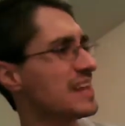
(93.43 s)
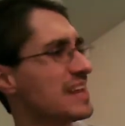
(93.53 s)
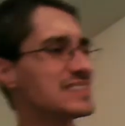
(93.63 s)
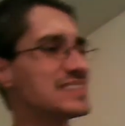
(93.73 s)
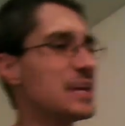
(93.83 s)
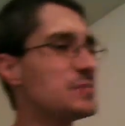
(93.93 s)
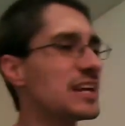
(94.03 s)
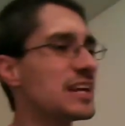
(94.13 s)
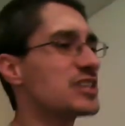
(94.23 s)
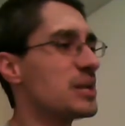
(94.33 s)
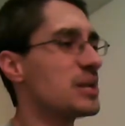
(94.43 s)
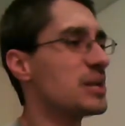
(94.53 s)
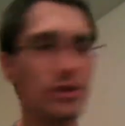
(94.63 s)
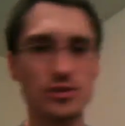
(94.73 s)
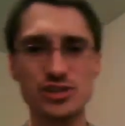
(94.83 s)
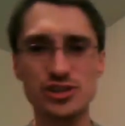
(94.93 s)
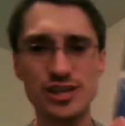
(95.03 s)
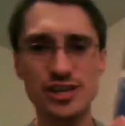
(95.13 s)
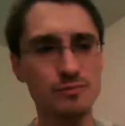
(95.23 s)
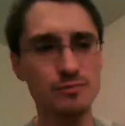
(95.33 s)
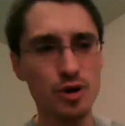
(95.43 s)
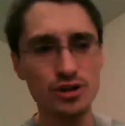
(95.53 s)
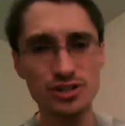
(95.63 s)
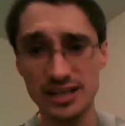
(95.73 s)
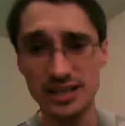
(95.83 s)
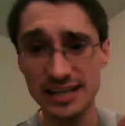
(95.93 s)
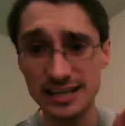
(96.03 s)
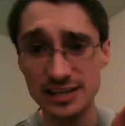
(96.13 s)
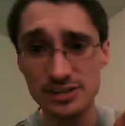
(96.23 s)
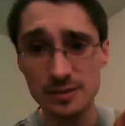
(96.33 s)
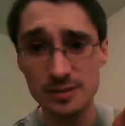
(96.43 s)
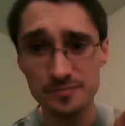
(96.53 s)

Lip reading: It seems like it's going to be one of those thin books, and it is.